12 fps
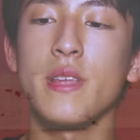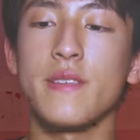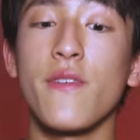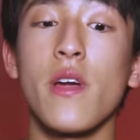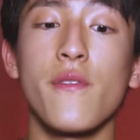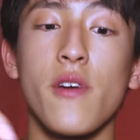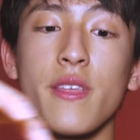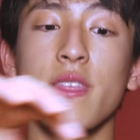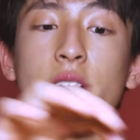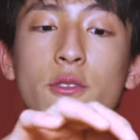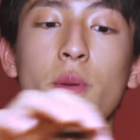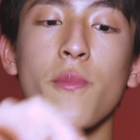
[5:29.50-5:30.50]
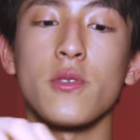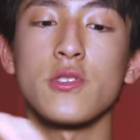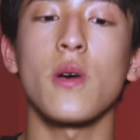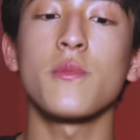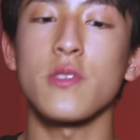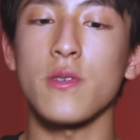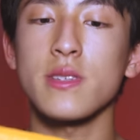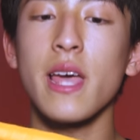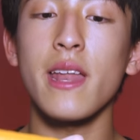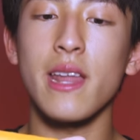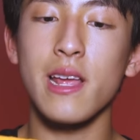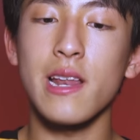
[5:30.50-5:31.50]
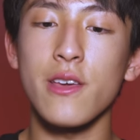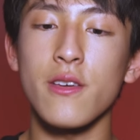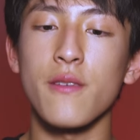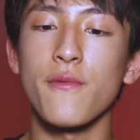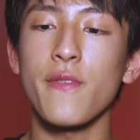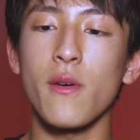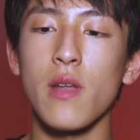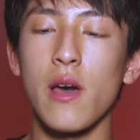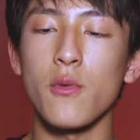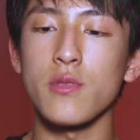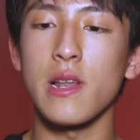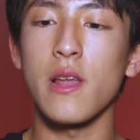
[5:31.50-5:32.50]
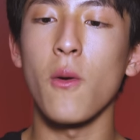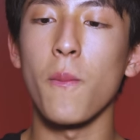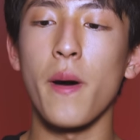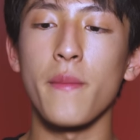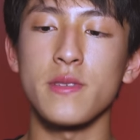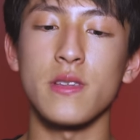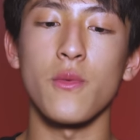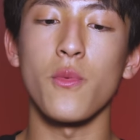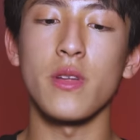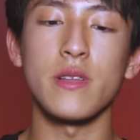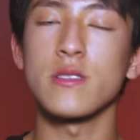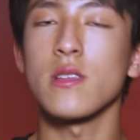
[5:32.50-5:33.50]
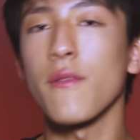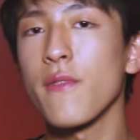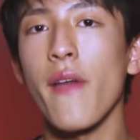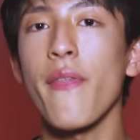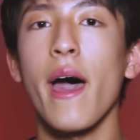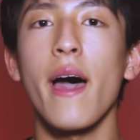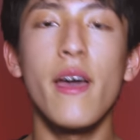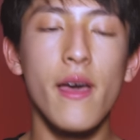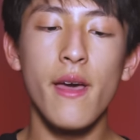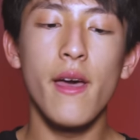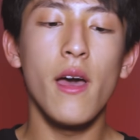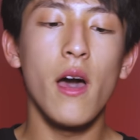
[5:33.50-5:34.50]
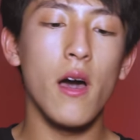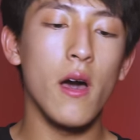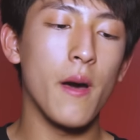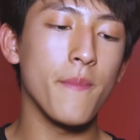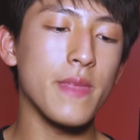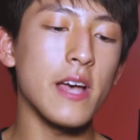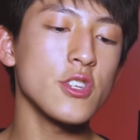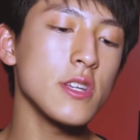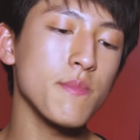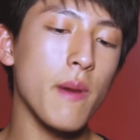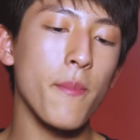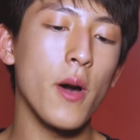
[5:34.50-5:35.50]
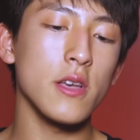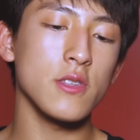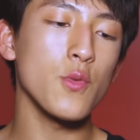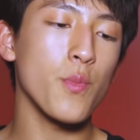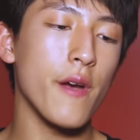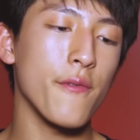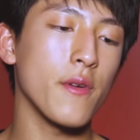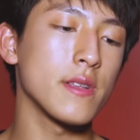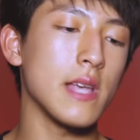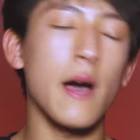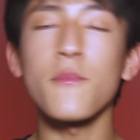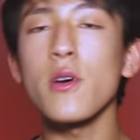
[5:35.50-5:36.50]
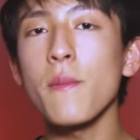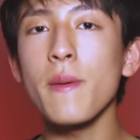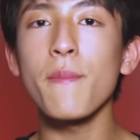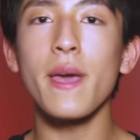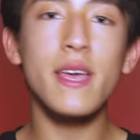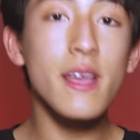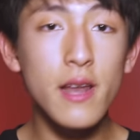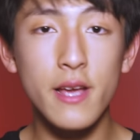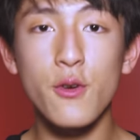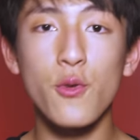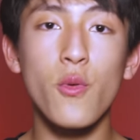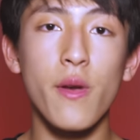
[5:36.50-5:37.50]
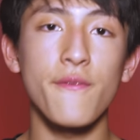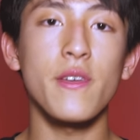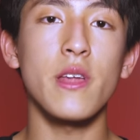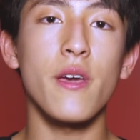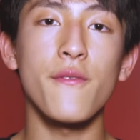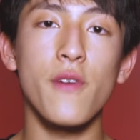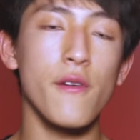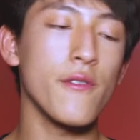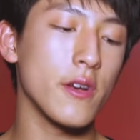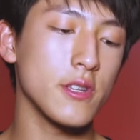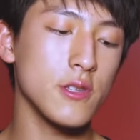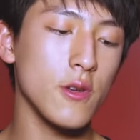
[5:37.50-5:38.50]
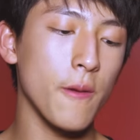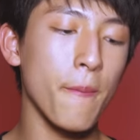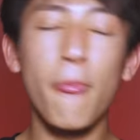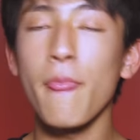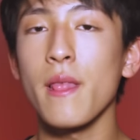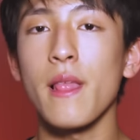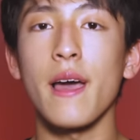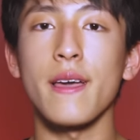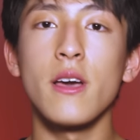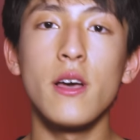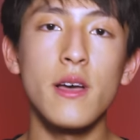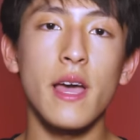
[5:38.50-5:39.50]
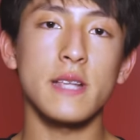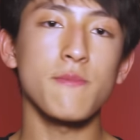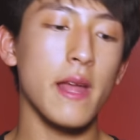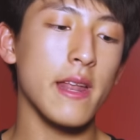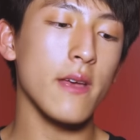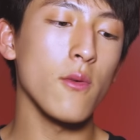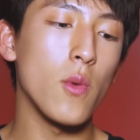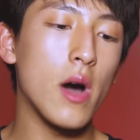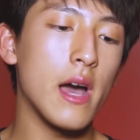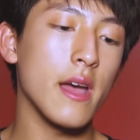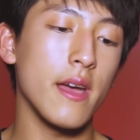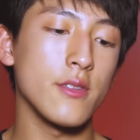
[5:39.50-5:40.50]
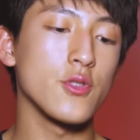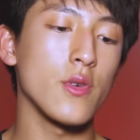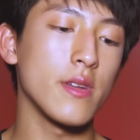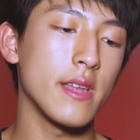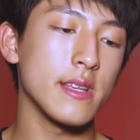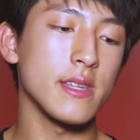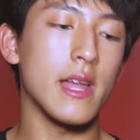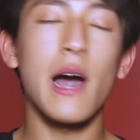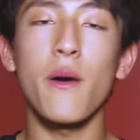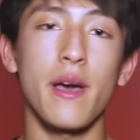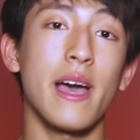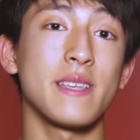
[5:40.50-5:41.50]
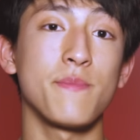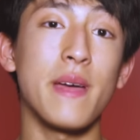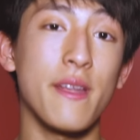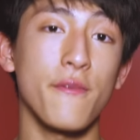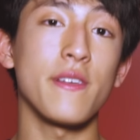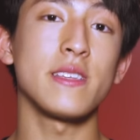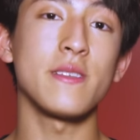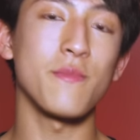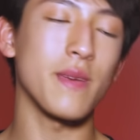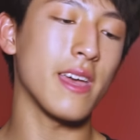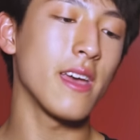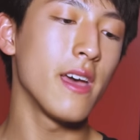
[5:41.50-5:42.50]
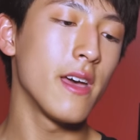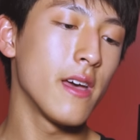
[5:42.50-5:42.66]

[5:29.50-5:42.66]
this very very thin grip on top so technically you can feel like all the little bumps in the wood and stuff like that um, that's just my personal preference I'm gonna be making like a grip video very very soon like explaining why I enjoy this and how it has benefited me